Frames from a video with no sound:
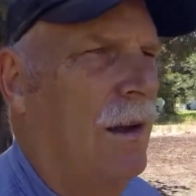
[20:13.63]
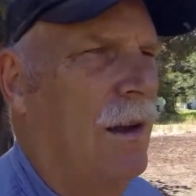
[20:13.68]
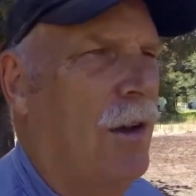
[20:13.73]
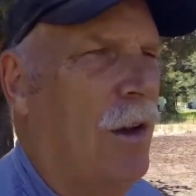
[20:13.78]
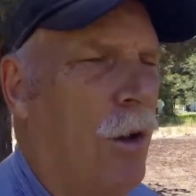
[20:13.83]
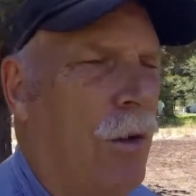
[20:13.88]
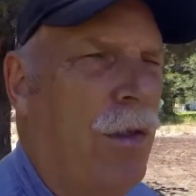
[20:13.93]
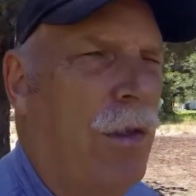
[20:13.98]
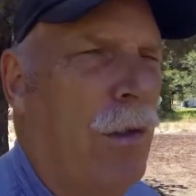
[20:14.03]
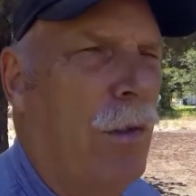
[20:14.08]

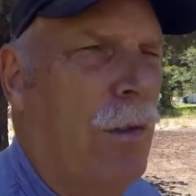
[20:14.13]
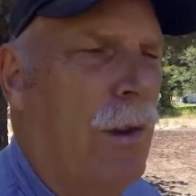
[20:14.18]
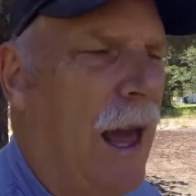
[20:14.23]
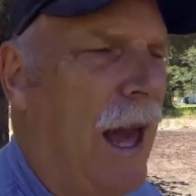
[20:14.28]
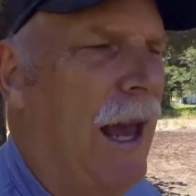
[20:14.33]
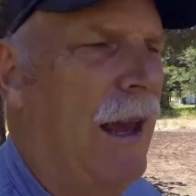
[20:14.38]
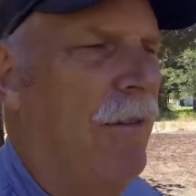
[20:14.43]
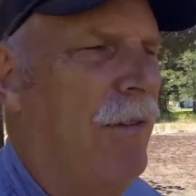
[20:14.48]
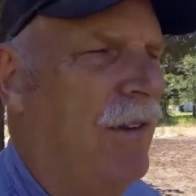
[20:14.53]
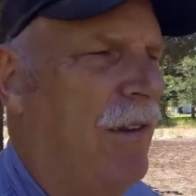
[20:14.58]
go through
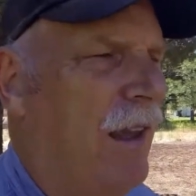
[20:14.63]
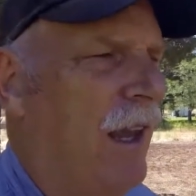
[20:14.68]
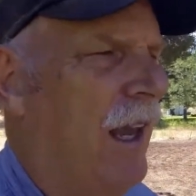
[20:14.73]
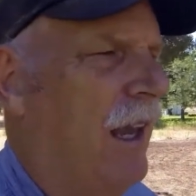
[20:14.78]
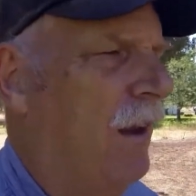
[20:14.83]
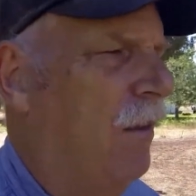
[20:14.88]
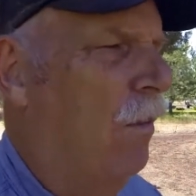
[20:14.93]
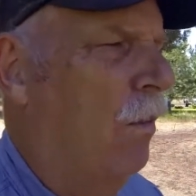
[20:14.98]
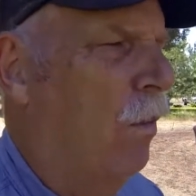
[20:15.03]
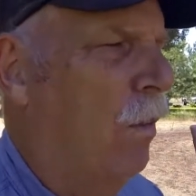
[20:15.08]
life
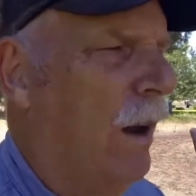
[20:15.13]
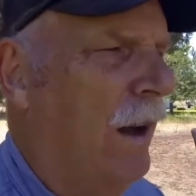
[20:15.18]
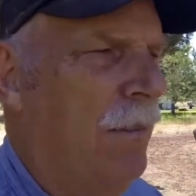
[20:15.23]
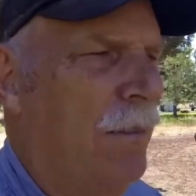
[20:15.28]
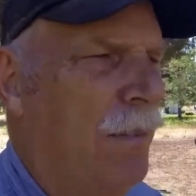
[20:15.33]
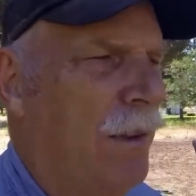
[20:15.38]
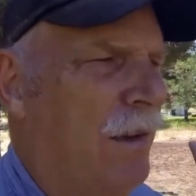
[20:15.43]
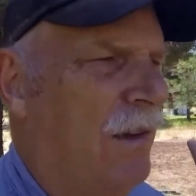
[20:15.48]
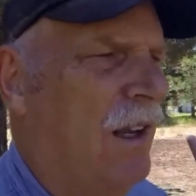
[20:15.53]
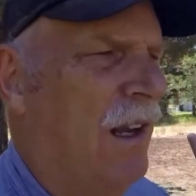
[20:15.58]
saying
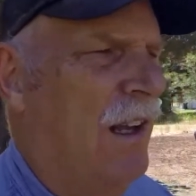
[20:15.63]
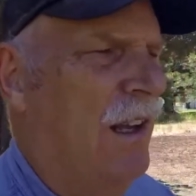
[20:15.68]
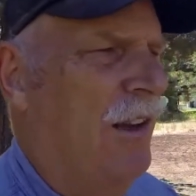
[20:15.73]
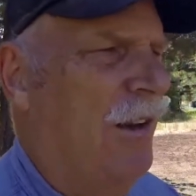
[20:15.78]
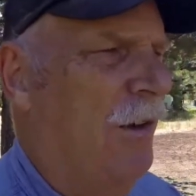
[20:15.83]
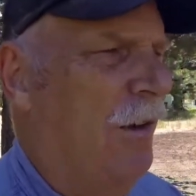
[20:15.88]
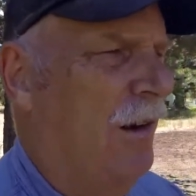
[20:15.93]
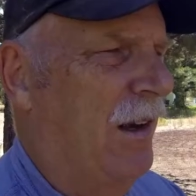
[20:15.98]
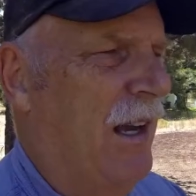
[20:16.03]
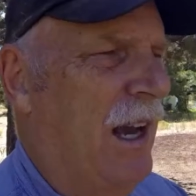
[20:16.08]
one
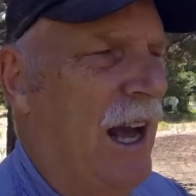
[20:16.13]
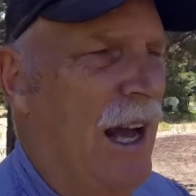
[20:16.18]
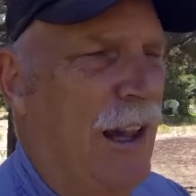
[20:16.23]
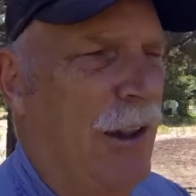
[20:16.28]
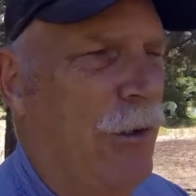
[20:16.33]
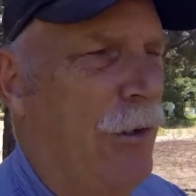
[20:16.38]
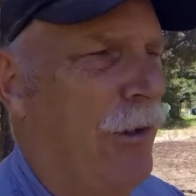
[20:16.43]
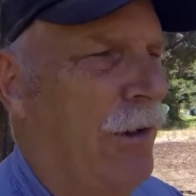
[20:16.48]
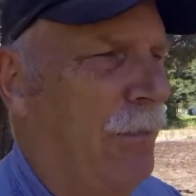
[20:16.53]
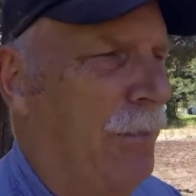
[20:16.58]
particular
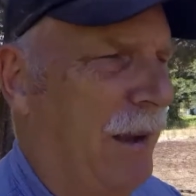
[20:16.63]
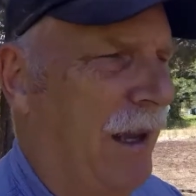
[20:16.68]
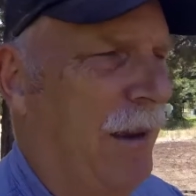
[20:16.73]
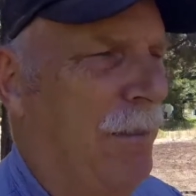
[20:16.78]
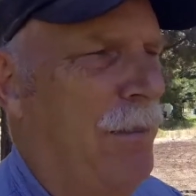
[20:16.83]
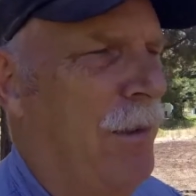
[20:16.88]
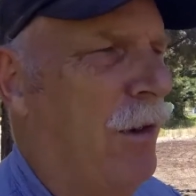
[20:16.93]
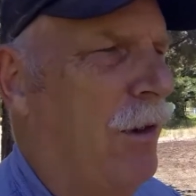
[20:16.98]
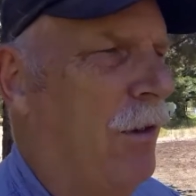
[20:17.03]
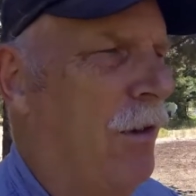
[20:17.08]
color or
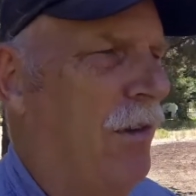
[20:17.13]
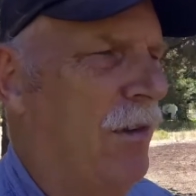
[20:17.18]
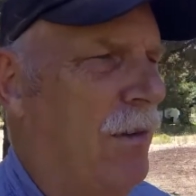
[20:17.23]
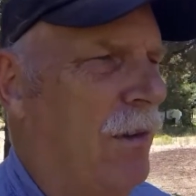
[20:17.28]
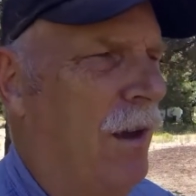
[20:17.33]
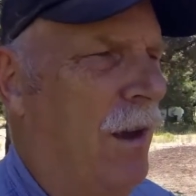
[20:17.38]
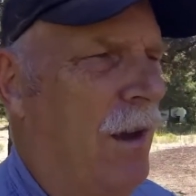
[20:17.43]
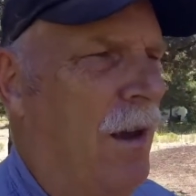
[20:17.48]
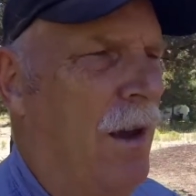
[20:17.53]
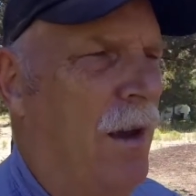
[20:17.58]
people is
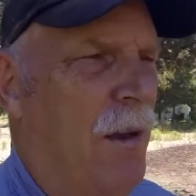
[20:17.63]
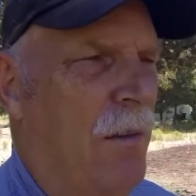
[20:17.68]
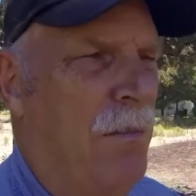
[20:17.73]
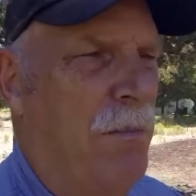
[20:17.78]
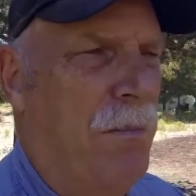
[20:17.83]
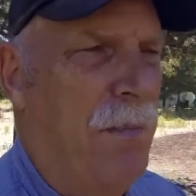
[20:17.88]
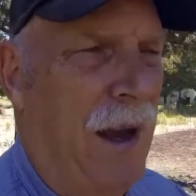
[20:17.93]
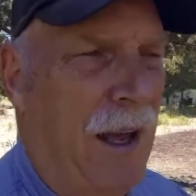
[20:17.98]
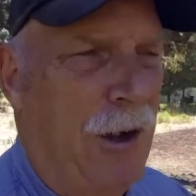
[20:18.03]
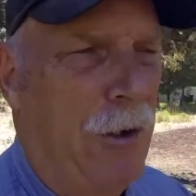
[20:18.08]

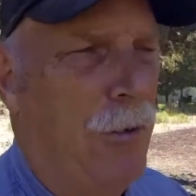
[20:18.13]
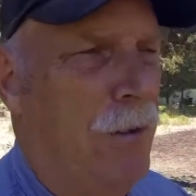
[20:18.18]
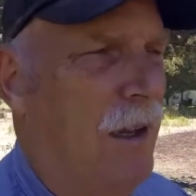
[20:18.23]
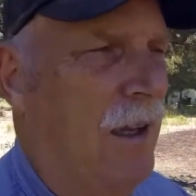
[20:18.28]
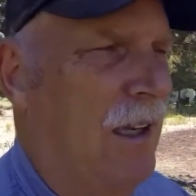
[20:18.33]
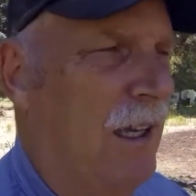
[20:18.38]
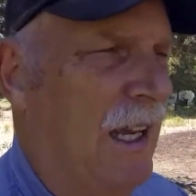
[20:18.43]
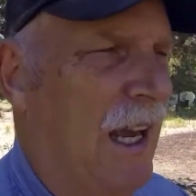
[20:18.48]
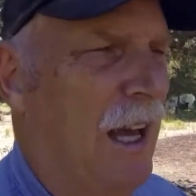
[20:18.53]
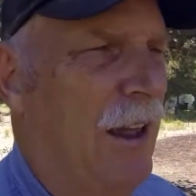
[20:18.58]
better
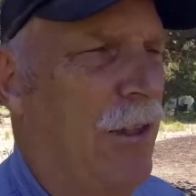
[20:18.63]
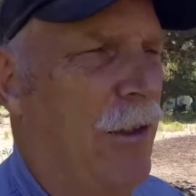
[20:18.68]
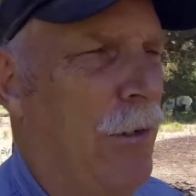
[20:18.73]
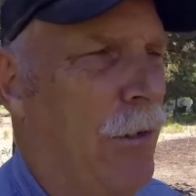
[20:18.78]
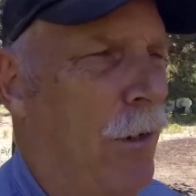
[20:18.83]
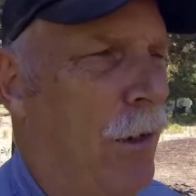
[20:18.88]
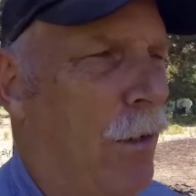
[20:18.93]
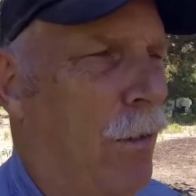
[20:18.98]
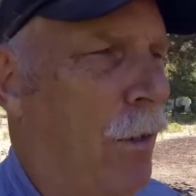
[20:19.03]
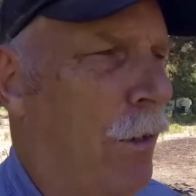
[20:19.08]
than the other
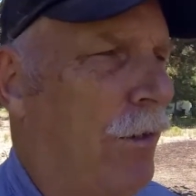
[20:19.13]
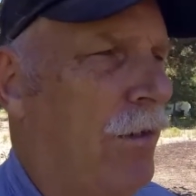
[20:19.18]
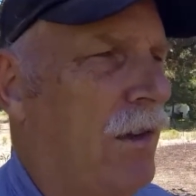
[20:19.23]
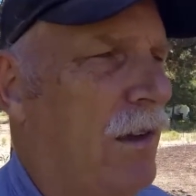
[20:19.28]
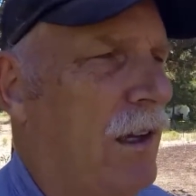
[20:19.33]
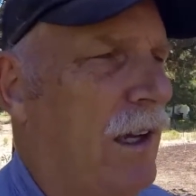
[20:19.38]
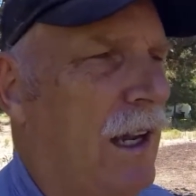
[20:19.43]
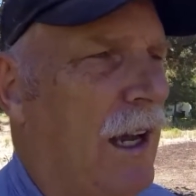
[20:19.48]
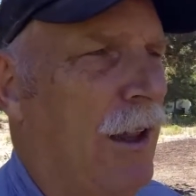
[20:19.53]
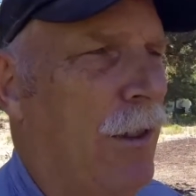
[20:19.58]
or worse
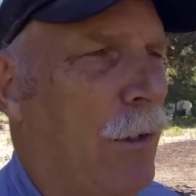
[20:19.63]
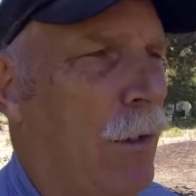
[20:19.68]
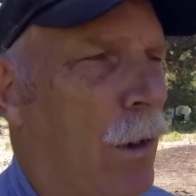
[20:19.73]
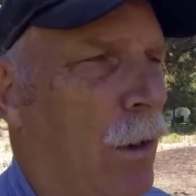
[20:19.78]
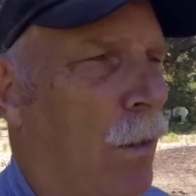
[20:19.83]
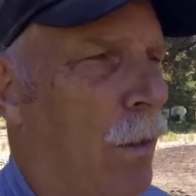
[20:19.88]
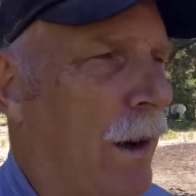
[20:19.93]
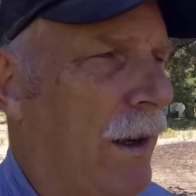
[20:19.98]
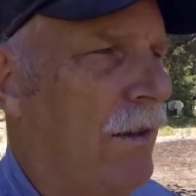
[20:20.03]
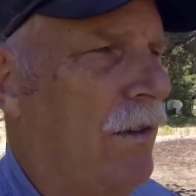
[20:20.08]
than the other, or
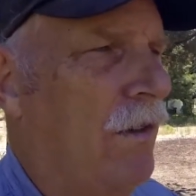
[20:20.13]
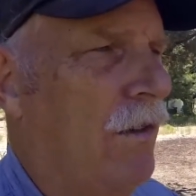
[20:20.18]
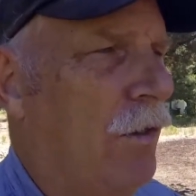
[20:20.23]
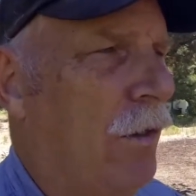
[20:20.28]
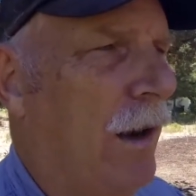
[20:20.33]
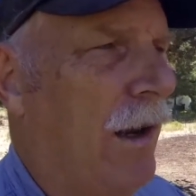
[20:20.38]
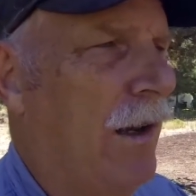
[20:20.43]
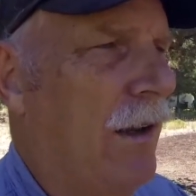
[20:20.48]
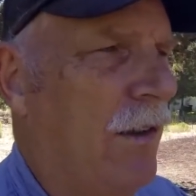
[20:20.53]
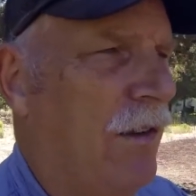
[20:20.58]
one's
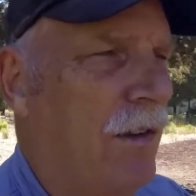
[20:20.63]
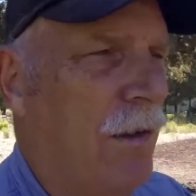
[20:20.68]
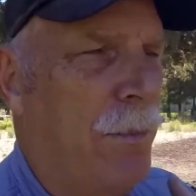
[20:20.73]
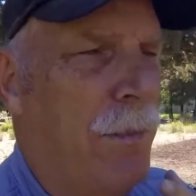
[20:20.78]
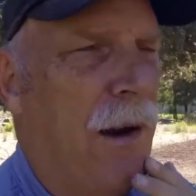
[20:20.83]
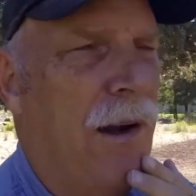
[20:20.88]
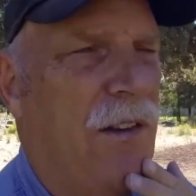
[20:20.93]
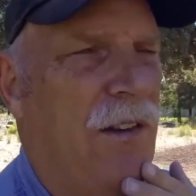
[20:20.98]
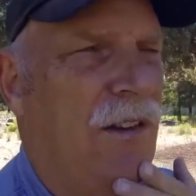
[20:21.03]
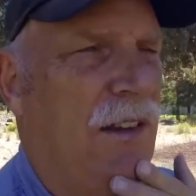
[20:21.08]
trying to
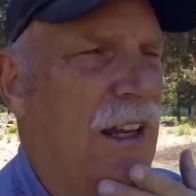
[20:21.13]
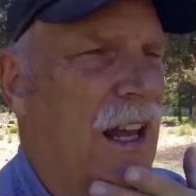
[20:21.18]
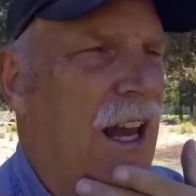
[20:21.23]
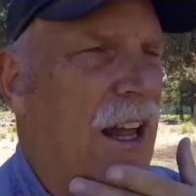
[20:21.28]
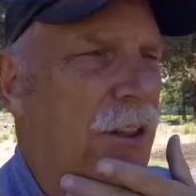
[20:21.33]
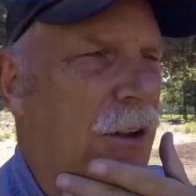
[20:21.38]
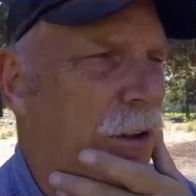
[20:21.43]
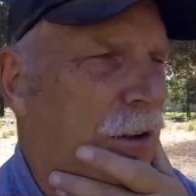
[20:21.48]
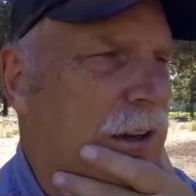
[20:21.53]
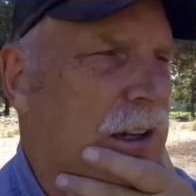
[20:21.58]
suppress the
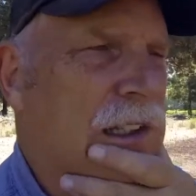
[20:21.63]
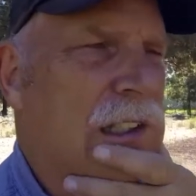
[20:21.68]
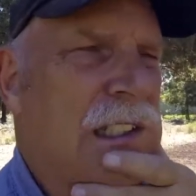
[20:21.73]
other.